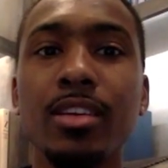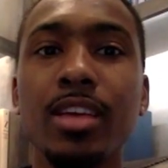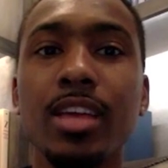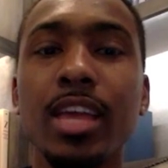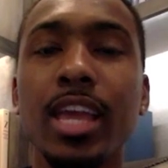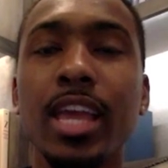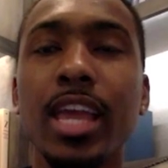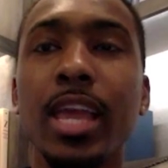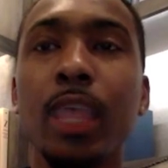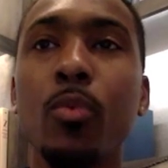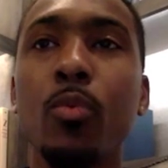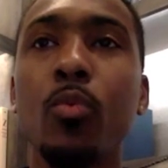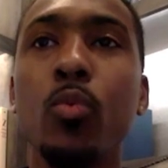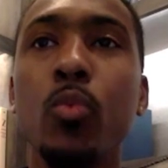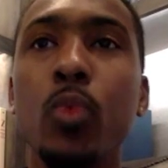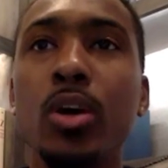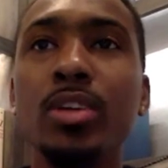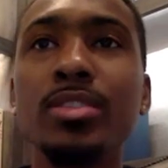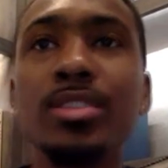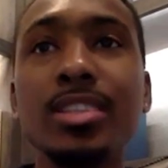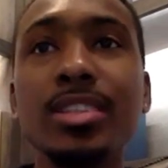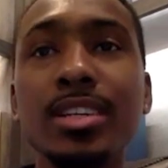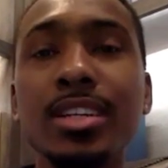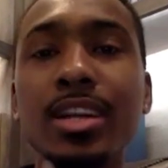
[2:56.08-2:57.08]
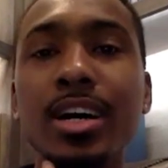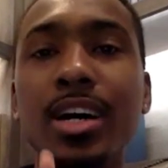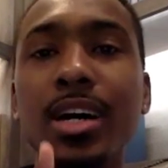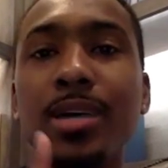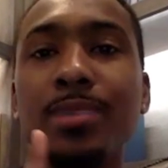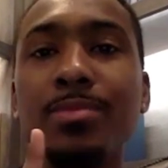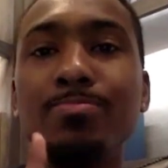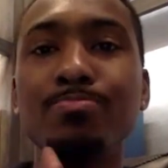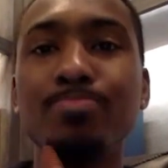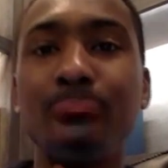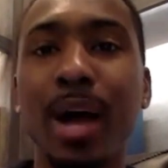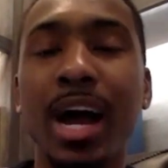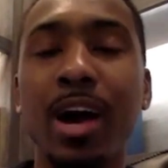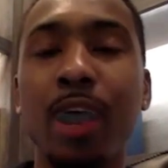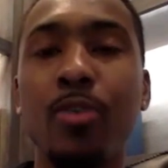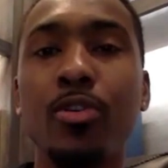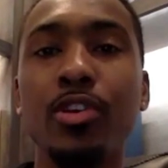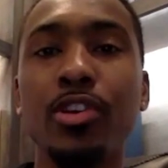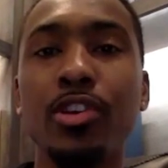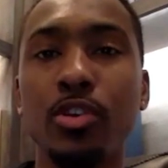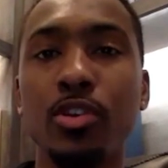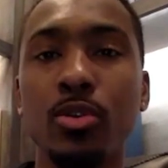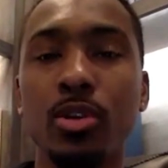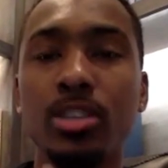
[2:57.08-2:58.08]
It wasn't about
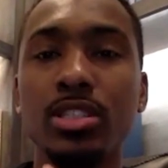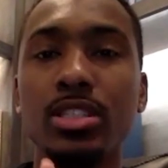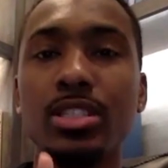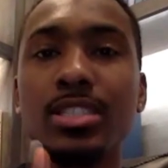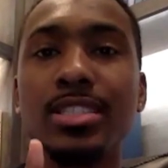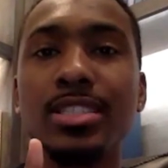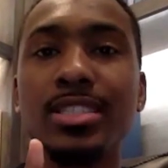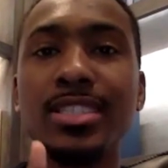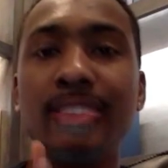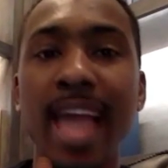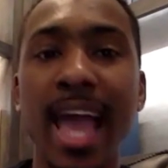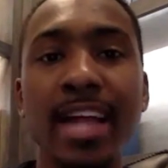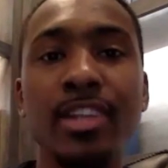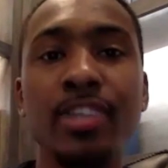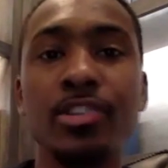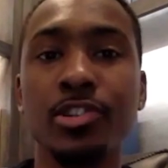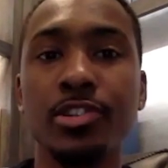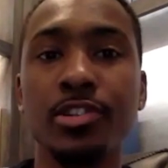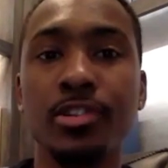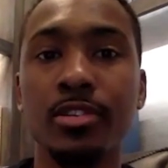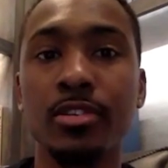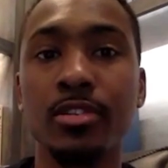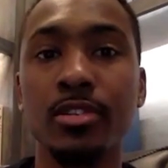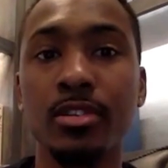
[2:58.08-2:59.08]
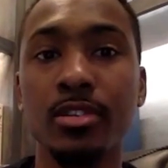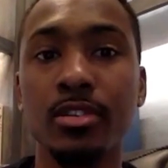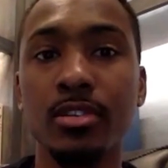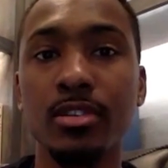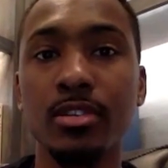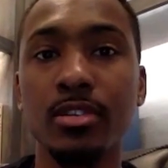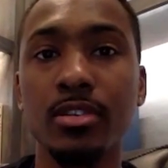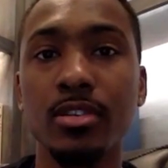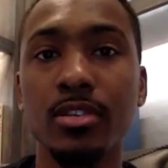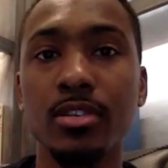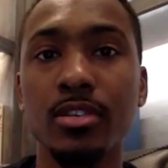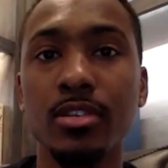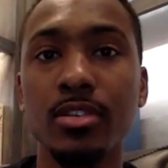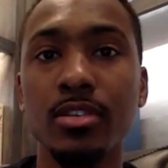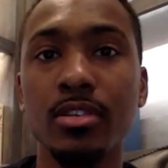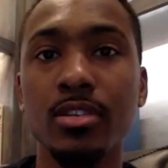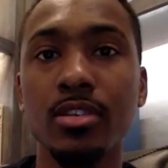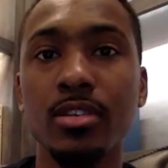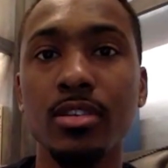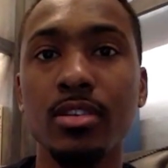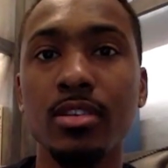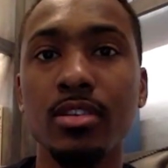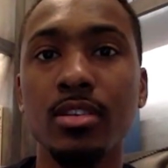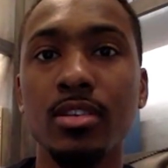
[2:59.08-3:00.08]
your stature
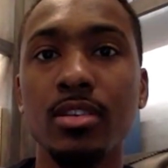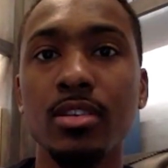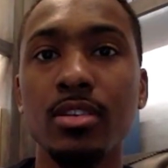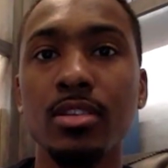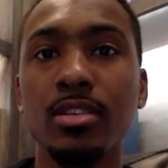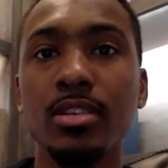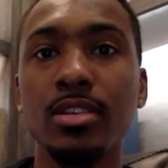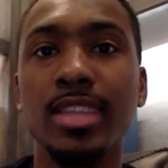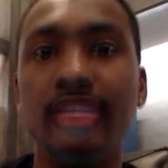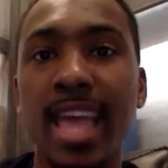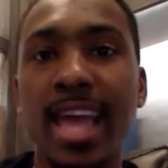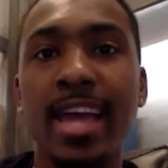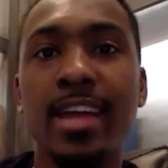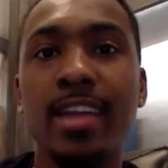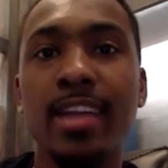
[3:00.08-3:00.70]
that